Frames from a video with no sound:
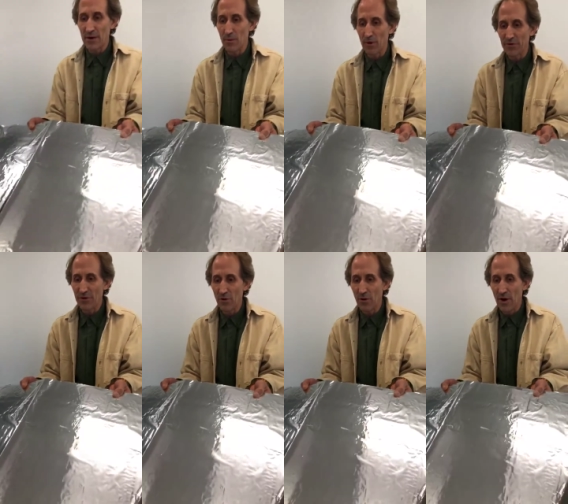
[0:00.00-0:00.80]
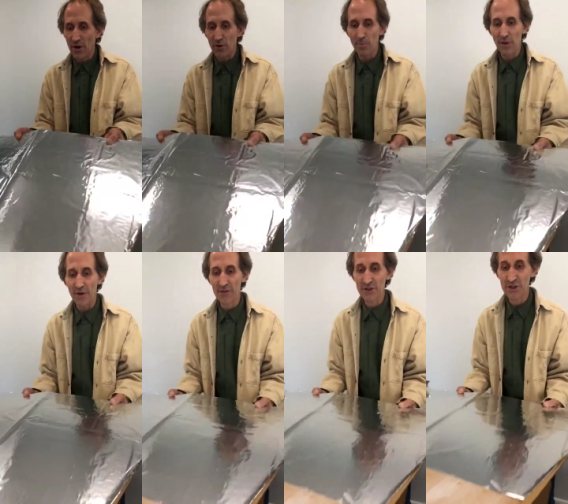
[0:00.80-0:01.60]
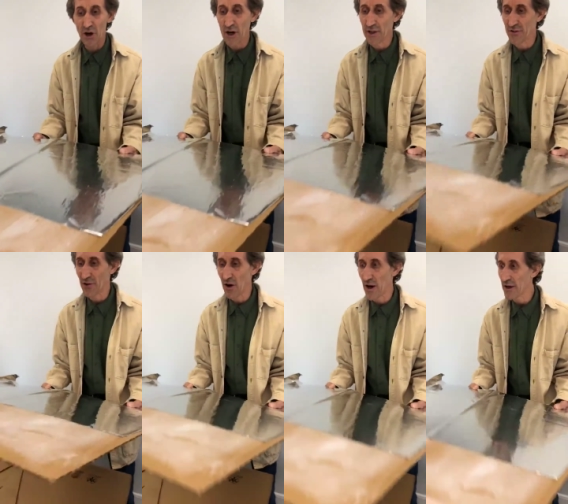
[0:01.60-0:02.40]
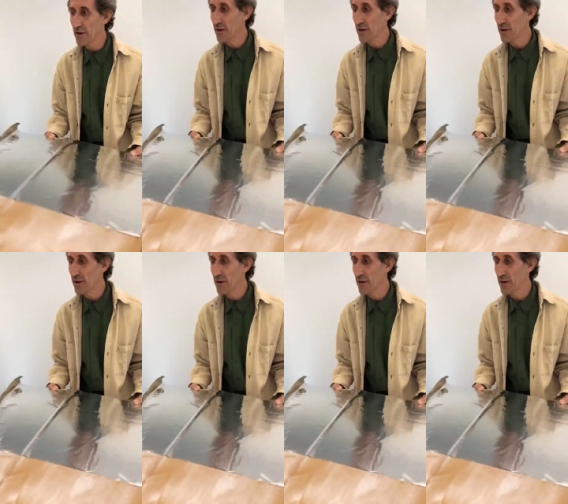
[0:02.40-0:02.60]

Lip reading: that way. So you apply the shiny side,